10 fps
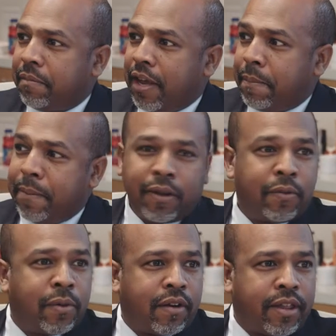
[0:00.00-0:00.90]
make people
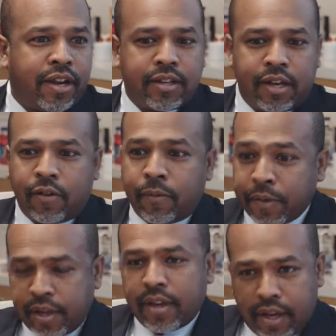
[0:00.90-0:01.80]
aware that, you know,
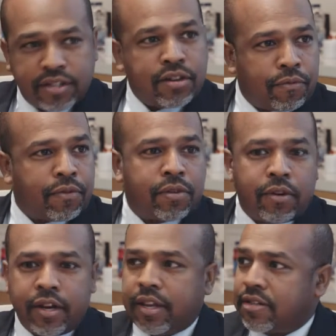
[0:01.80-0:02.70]
it's here for
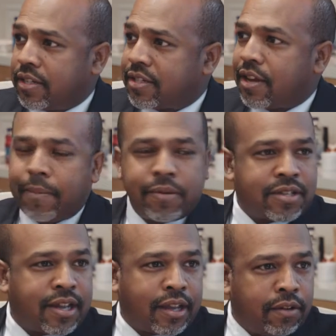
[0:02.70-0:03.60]
30 days, let's stop, let's
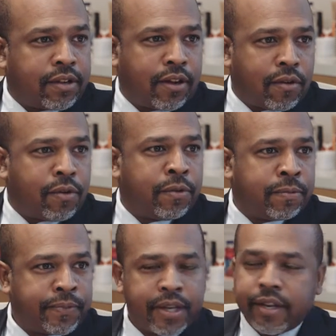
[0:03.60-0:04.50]
take a look at your
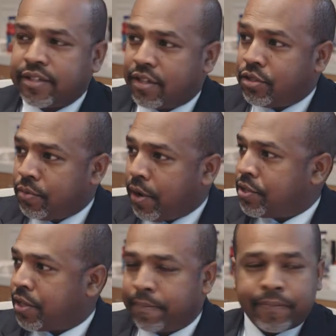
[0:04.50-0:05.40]
own
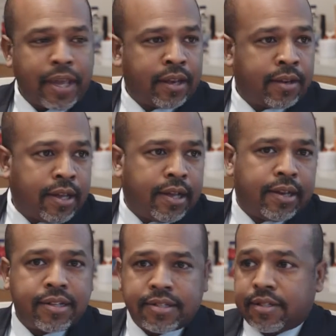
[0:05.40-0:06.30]
situation, and
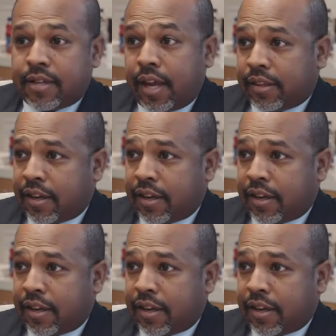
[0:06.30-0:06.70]
let's take